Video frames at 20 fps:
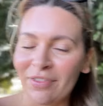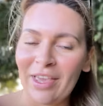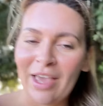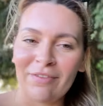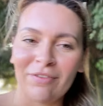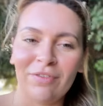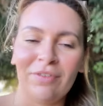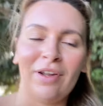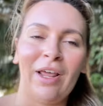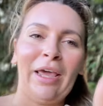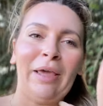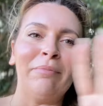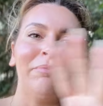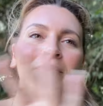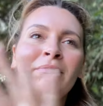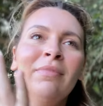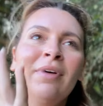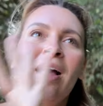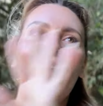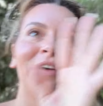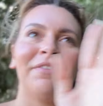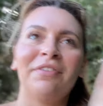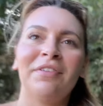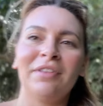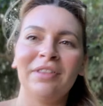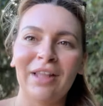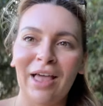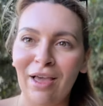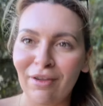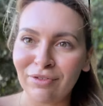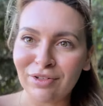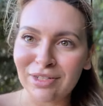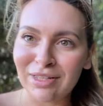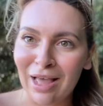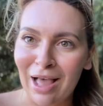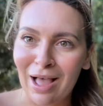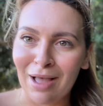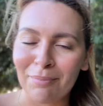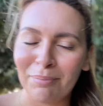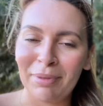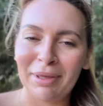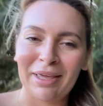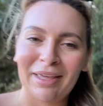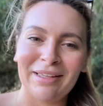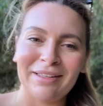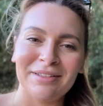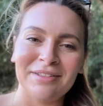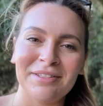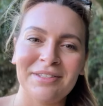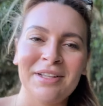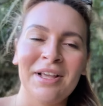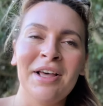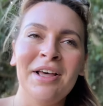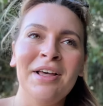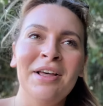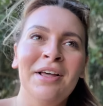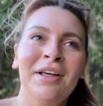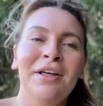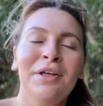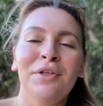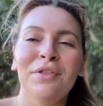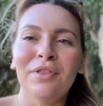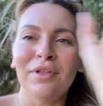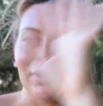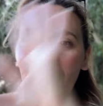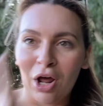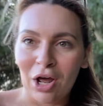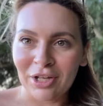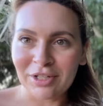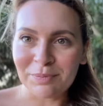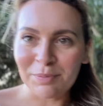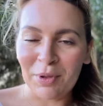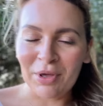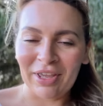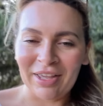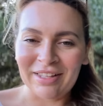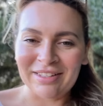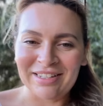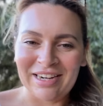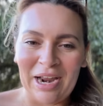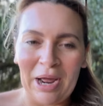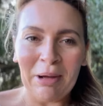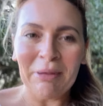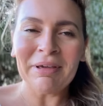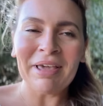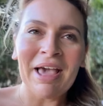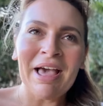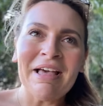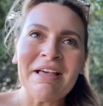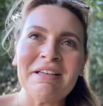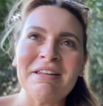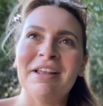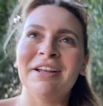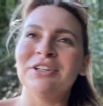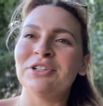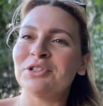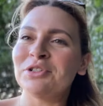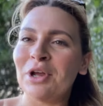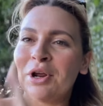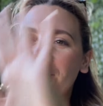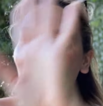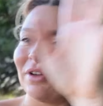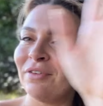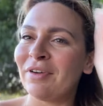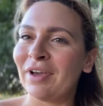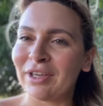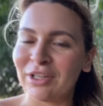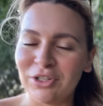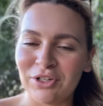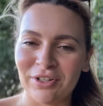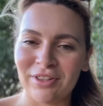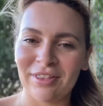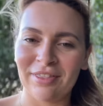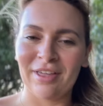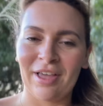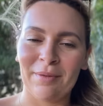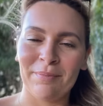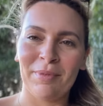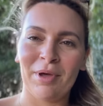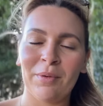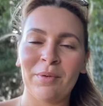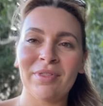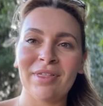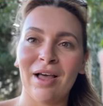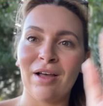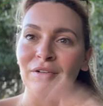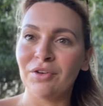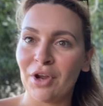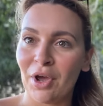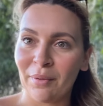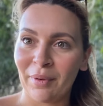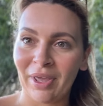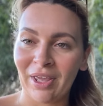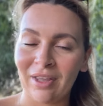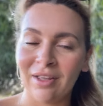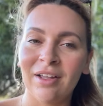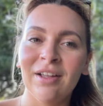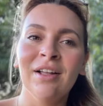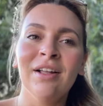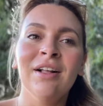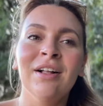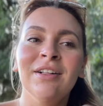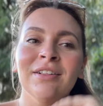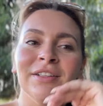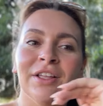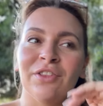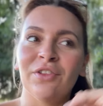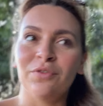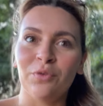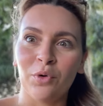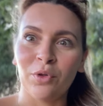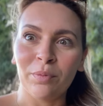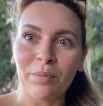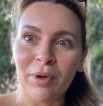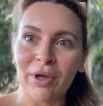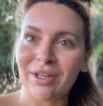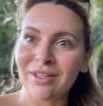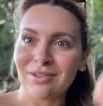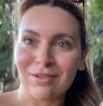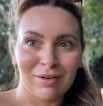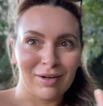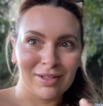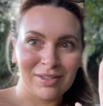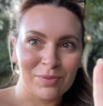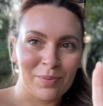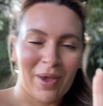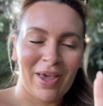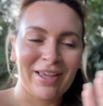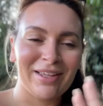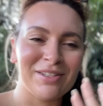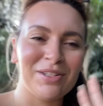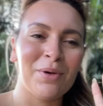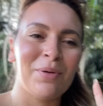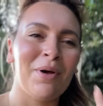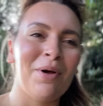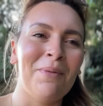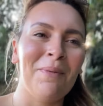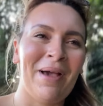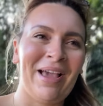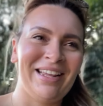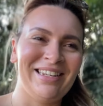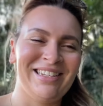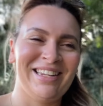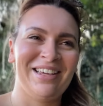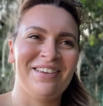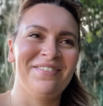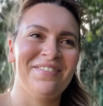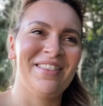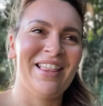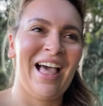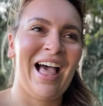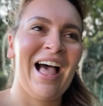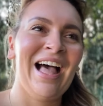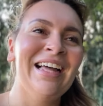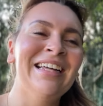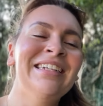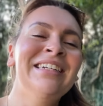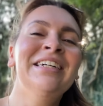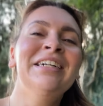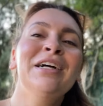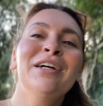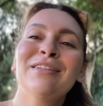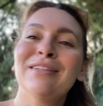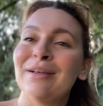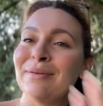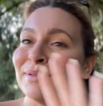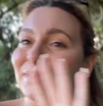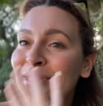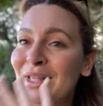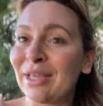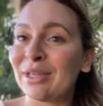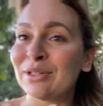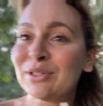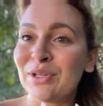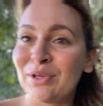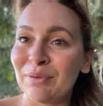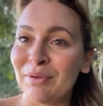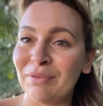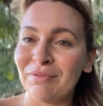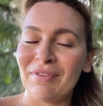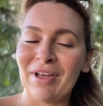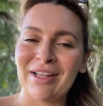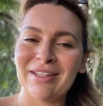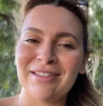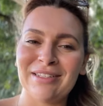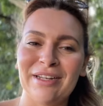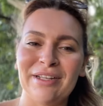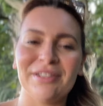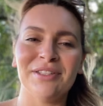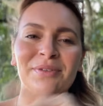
Everflame. I've left that because the last book isn't out yet, and I just don't know if I can do the third book without knowing that the fourth book is on its way. So we're waiting for that, because I was like too invested.